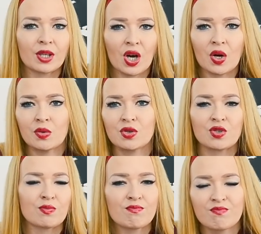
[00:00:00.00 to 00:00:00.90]

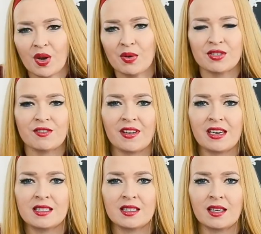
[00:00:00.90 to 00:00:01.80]
coach,
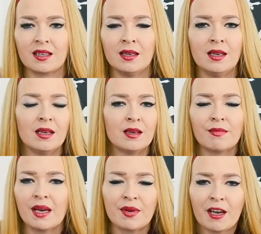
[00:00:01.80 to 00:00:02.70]
motivator,
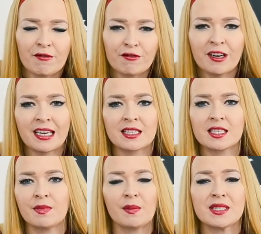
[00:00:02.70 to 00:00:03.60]
maybe a
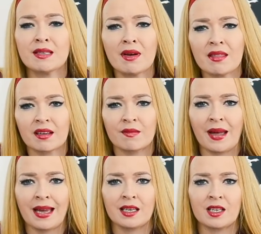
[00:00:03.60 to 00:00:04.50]
friend, maybe some other
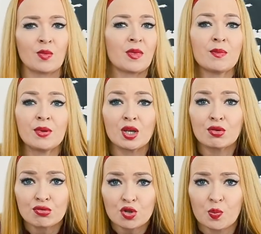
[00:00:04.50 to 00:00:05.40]
companion, or maybe a
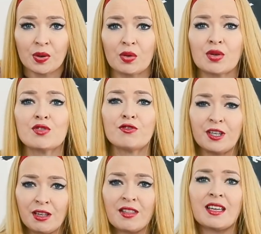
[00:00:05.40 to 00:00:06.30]
group in order to
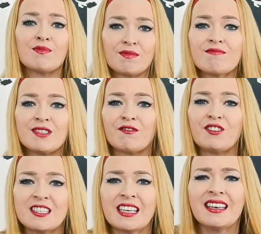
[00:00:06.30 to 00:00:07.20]
feel the
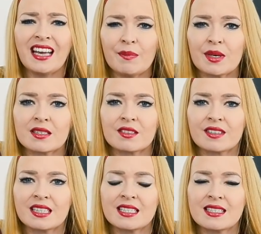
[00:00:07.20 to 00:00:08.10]
different dynamics of
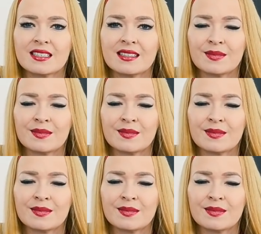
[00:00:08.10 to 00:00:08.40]
it.